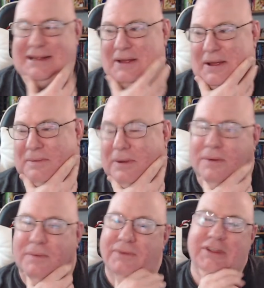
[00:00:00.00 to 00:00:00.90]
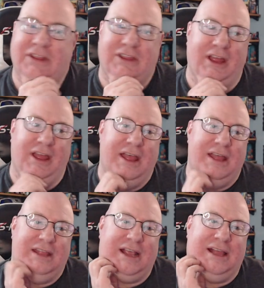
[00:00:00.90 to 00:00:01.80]
what was it?
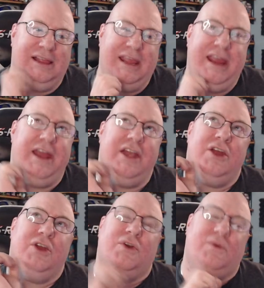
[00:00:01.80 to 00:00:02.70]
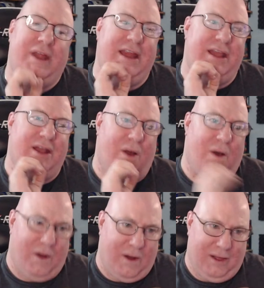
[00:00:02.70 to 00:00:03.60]
The Clean Green
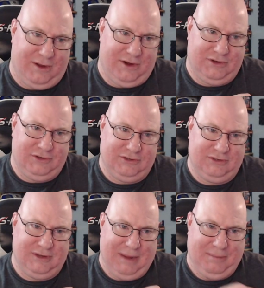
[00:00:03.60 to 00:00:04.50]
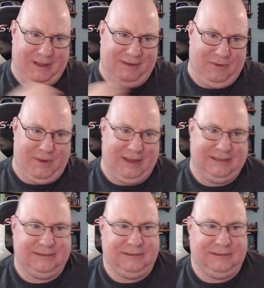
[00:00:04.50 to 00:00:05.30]
Haulers, I believe it was.